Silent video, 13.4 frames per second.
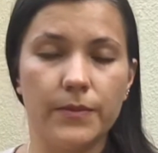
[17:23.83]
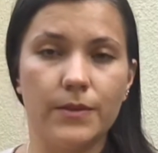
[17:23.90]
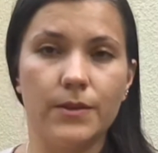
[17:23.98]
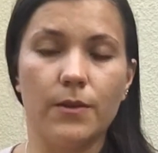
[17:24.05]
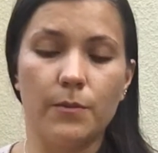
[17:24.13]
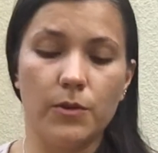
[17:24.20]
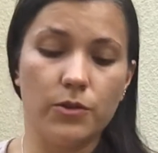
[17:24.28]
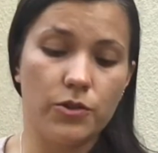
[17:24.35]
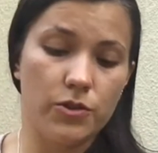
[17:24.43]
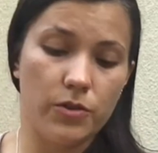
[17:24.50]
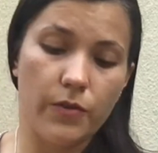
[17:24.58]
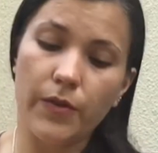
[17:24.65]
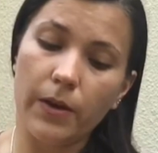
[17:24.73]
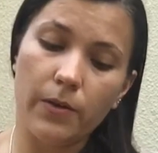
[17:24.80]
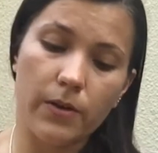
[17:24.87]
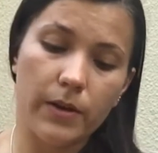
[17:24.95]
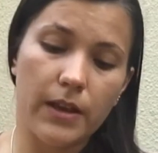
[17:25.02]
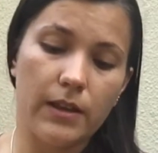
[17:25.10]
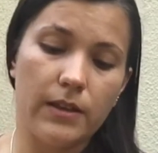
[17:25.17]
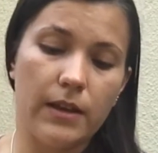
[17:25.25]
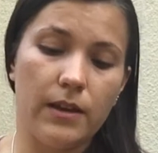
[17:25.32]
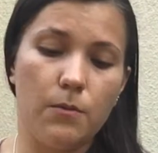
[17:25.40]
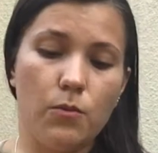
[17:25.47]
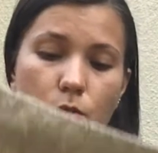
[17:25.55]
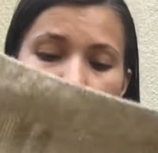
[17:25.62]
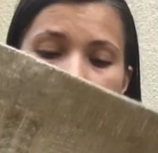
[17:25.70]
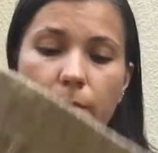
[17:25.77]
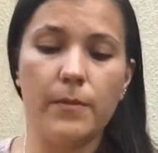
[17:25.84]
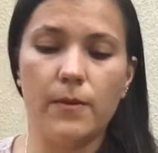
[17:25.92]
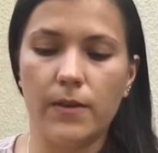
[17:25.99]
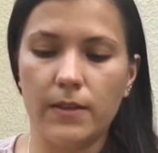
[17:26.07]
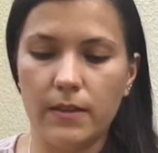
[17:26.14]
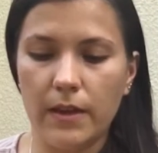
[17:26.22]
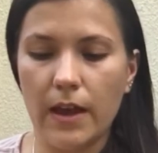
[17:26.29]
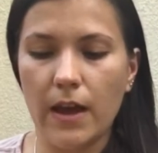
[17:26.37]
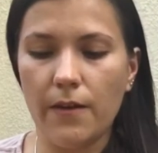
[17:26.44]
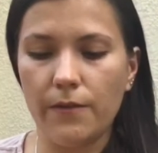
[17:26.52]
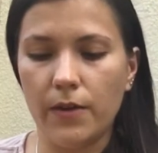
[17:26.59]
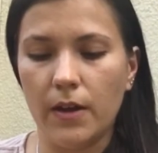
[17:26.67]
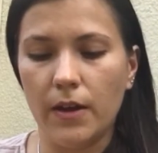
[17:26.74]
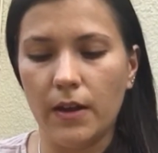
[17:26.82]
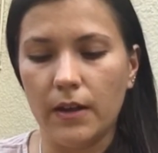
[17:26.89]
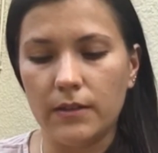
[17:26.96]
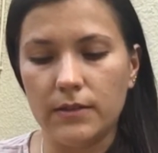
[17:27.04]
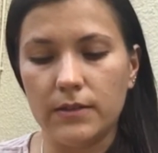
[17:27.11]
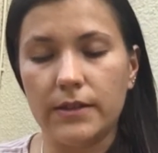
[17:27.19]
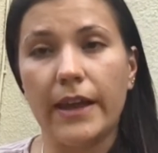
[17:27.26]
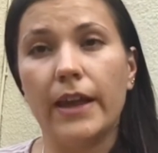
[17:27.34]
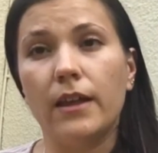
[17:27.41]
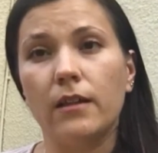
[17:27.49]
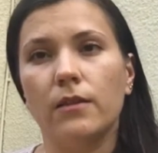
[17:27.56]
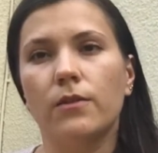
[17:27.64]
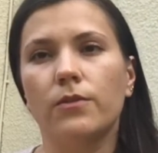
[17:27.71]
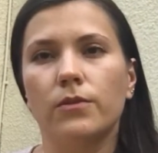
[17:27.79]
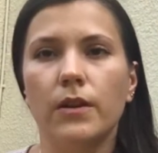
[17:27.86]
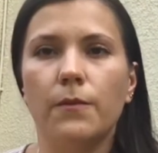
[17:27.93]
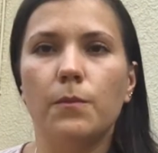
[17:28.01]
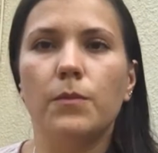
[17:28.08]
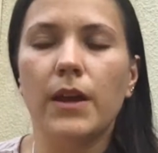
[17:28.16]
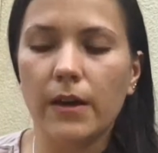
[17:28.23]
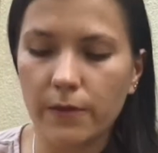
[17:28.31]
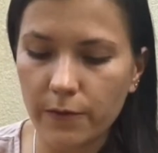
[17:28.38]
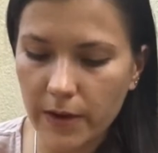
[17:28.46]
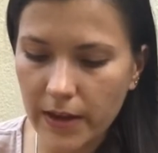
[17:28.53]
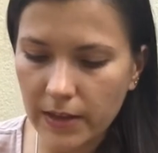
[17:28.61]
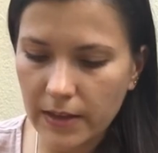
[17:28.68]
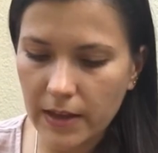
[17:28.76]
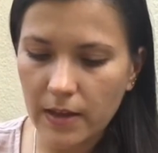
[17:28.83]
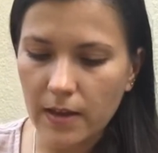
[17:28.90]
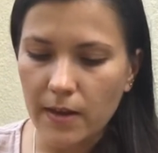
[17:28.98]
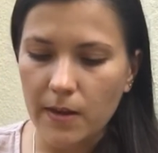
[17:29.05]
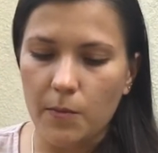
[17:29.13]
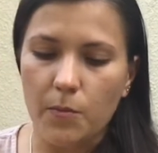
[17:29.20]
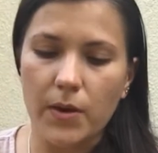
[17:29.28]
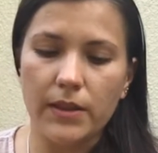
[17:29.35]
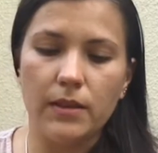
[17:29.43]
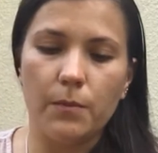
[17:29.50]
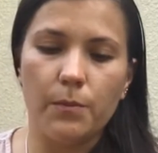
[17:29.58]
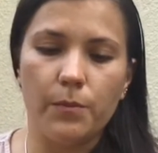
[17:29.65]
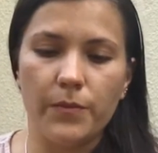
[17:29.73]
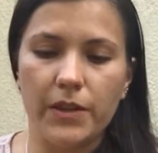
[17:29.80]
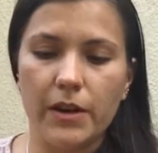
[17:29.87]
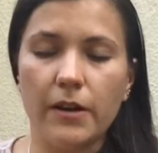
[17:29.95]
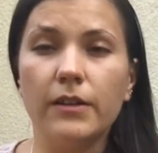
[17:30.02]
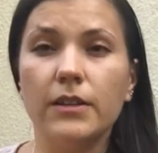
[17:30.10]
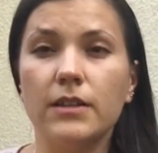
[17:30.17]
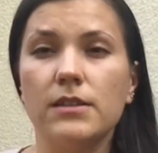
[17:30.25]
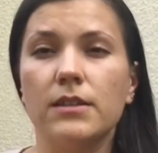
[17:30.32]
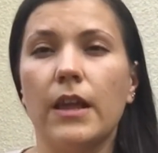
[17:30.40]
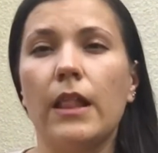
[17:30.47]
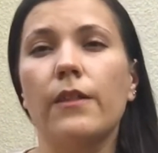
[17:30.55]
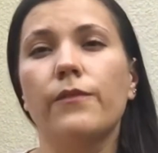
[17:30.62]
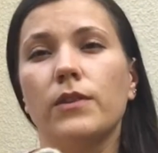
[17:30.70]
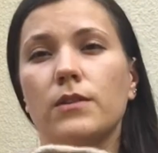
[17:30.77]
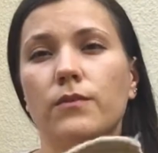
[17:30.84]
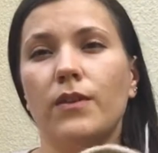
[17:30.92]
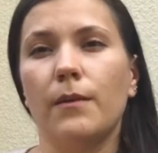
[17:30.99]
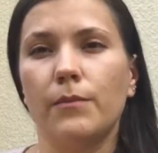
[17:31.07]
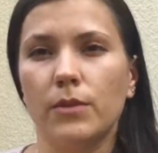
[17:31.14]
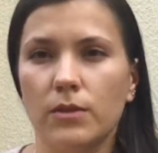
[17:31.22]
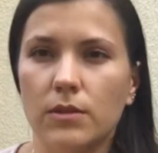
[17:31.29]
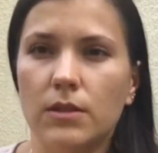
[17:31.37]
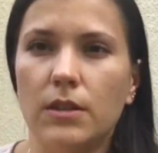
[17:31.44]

So I'm not sure if I'm gonna get any more, maybe when they have sale on their Black Friday. But the yarn itself is fabulous.